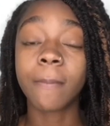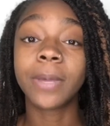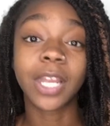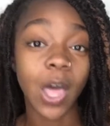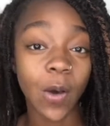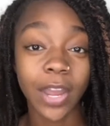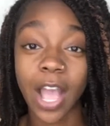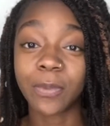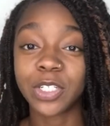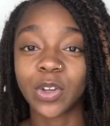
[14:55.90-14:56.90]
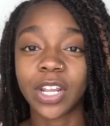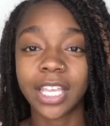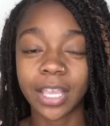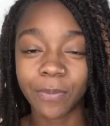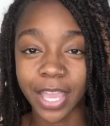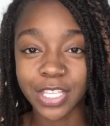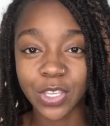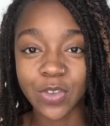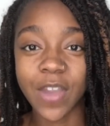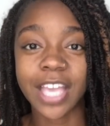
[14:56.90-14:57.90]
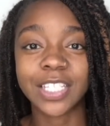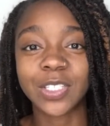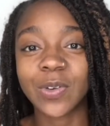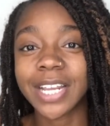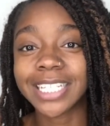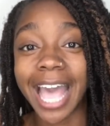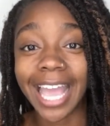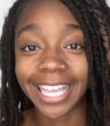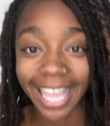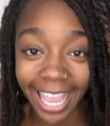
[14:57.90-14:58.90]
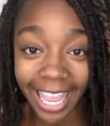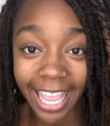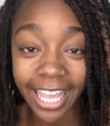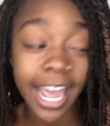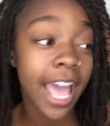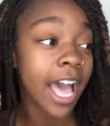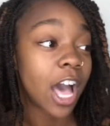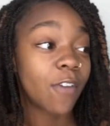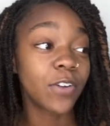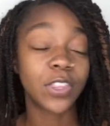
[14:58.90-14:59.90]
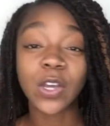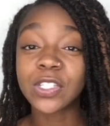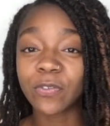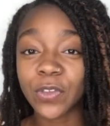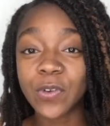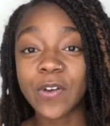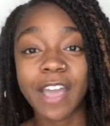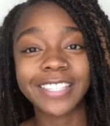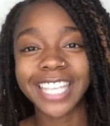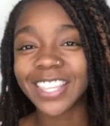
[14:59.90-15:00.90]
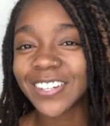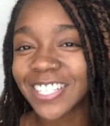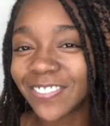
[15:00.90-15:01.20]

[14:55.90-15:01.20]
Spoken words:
below, and I'll be sure to get back to you as soon as I can. For those of you who have sat through this